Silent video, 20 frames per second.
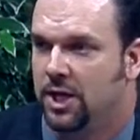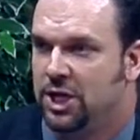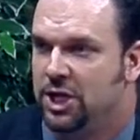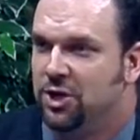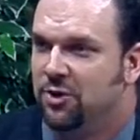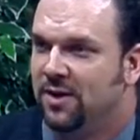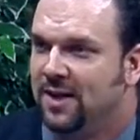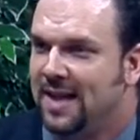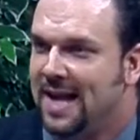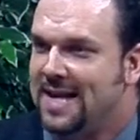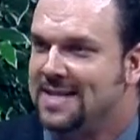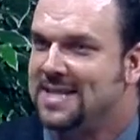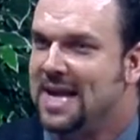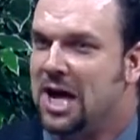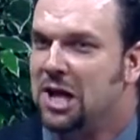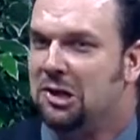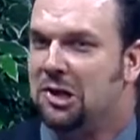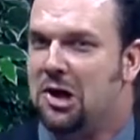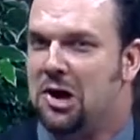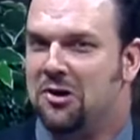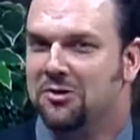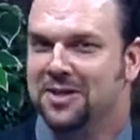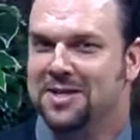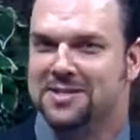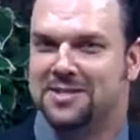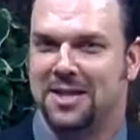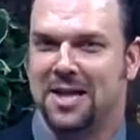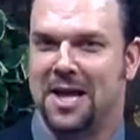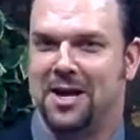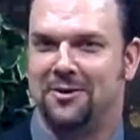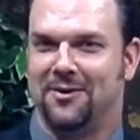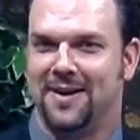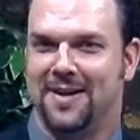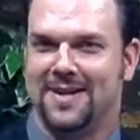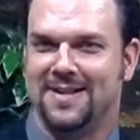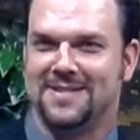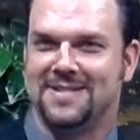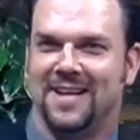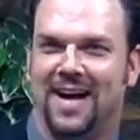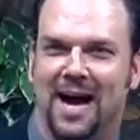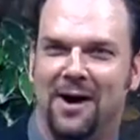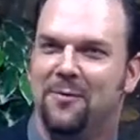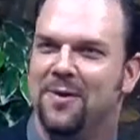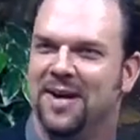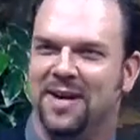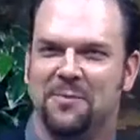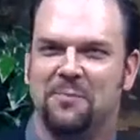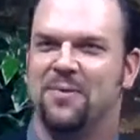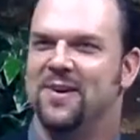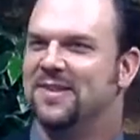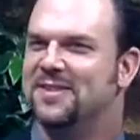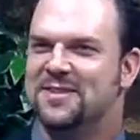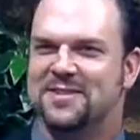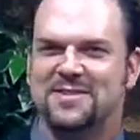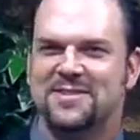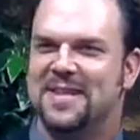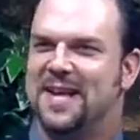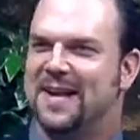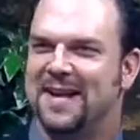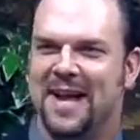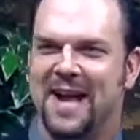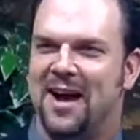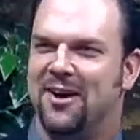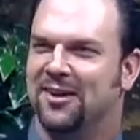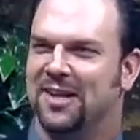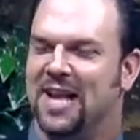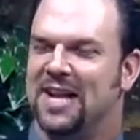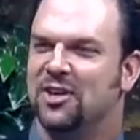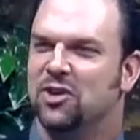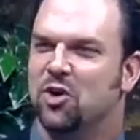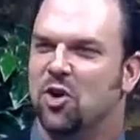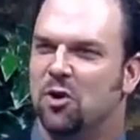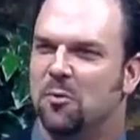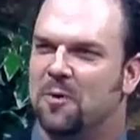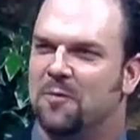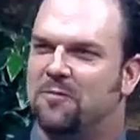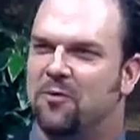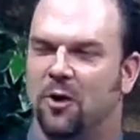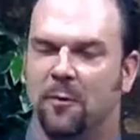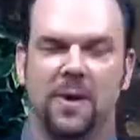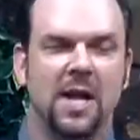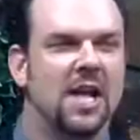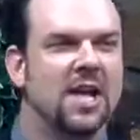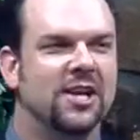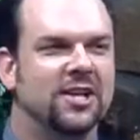You realize how long this letter is? I wanted to print this thing out in like normal form.